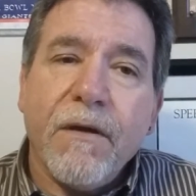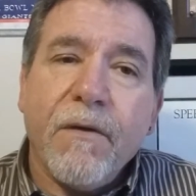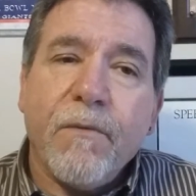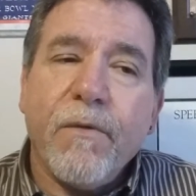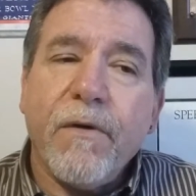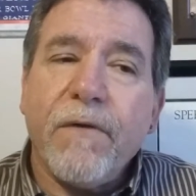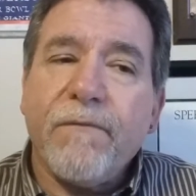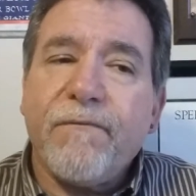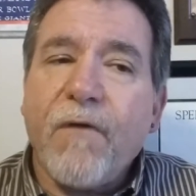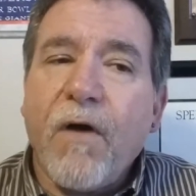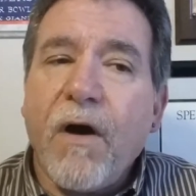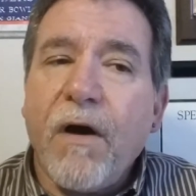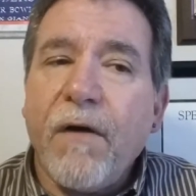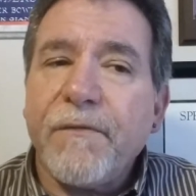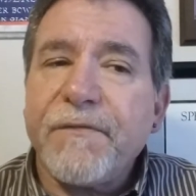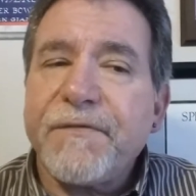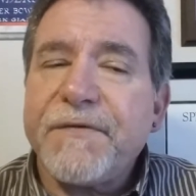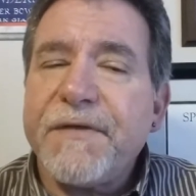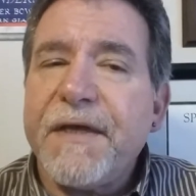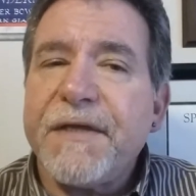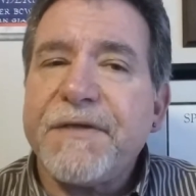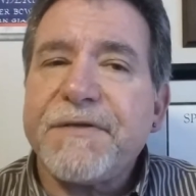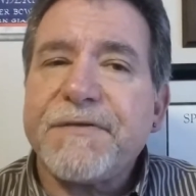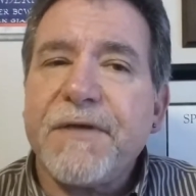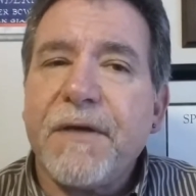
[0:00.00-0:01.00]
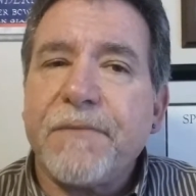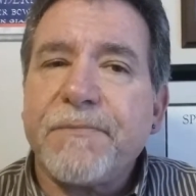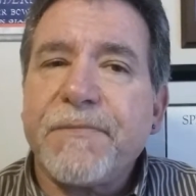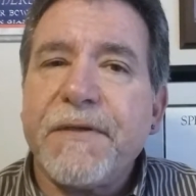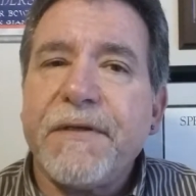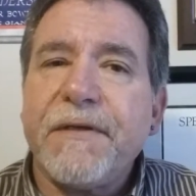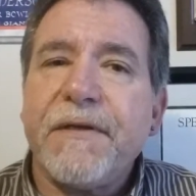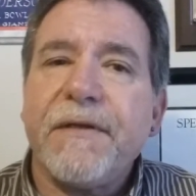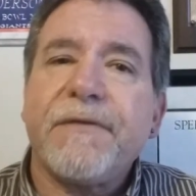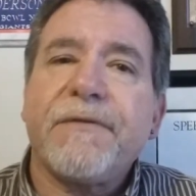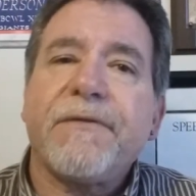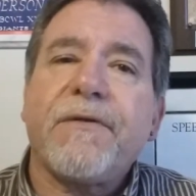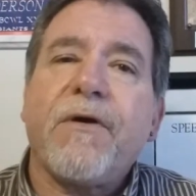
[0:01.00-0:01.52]
We've all said
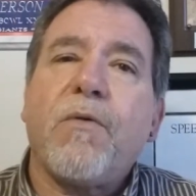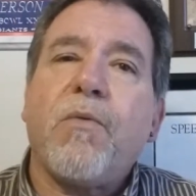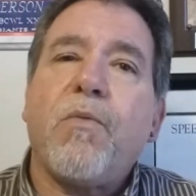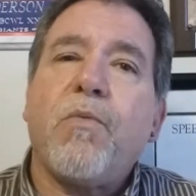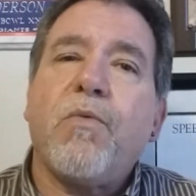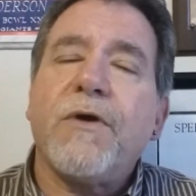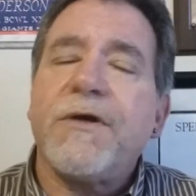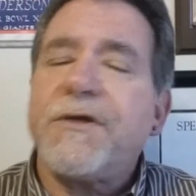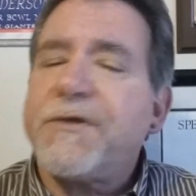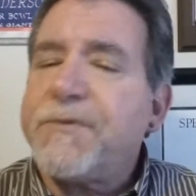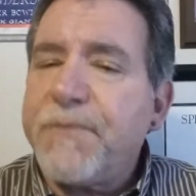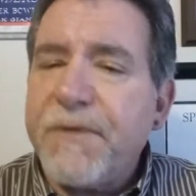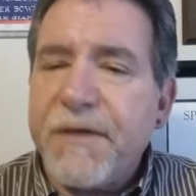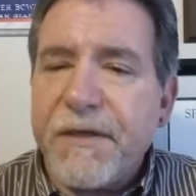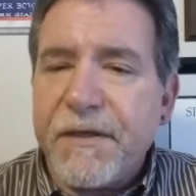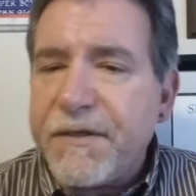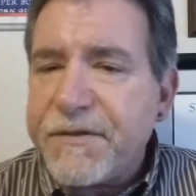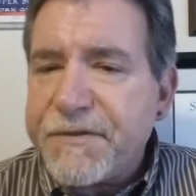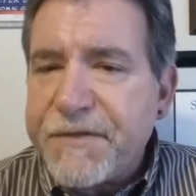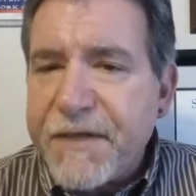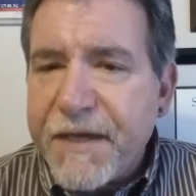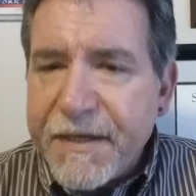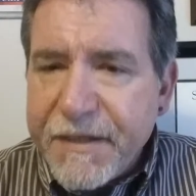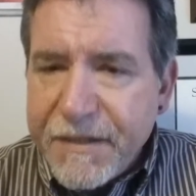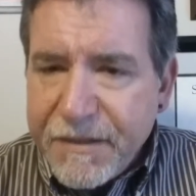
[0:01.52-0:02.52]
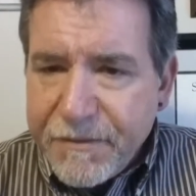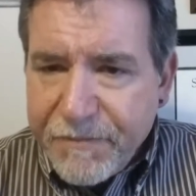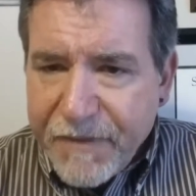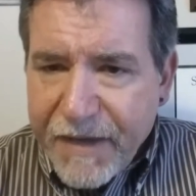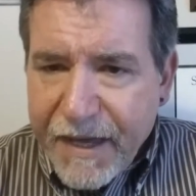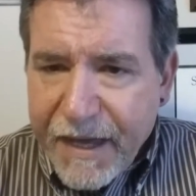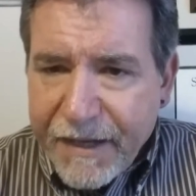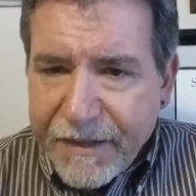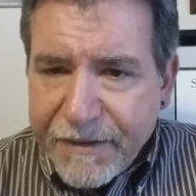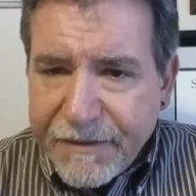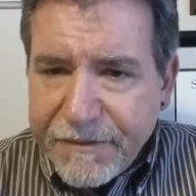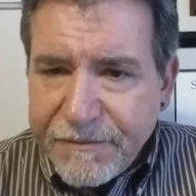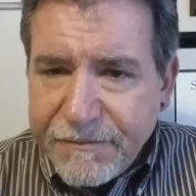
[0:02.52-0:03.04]
something and wished we could have taken it
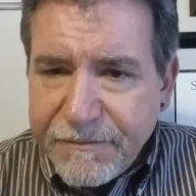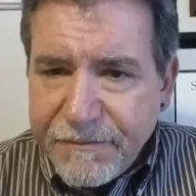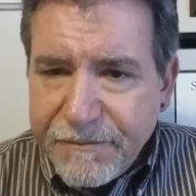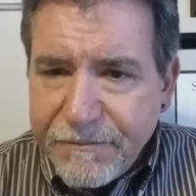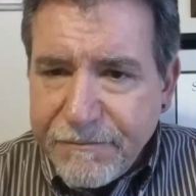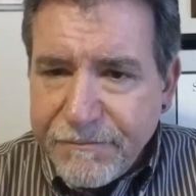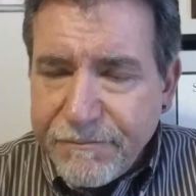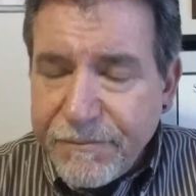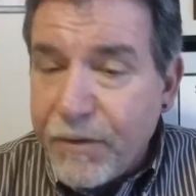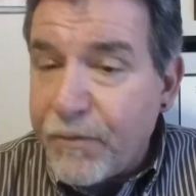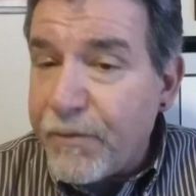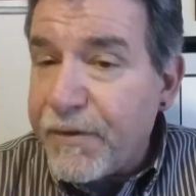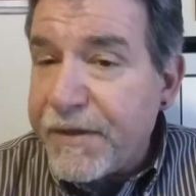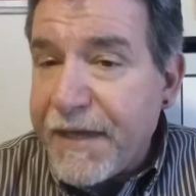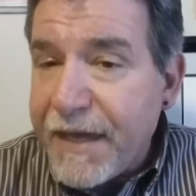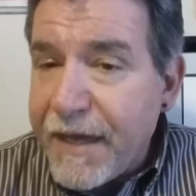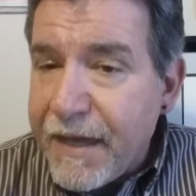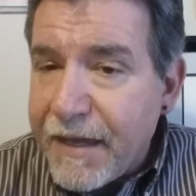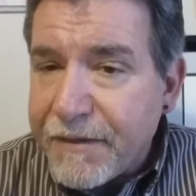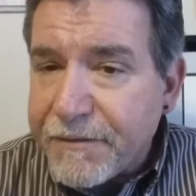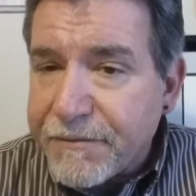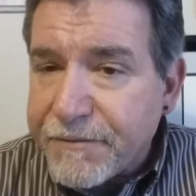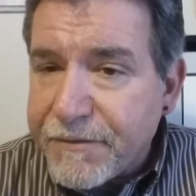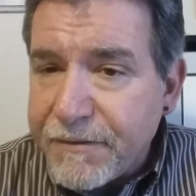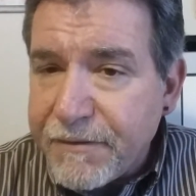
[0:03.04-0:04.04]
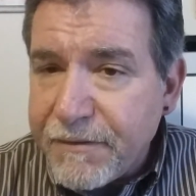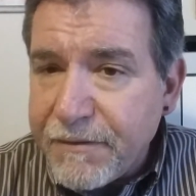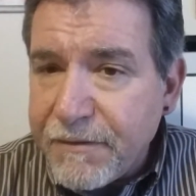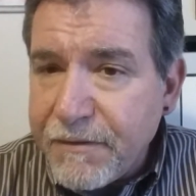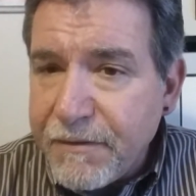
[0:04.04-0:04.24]
back, but we can't.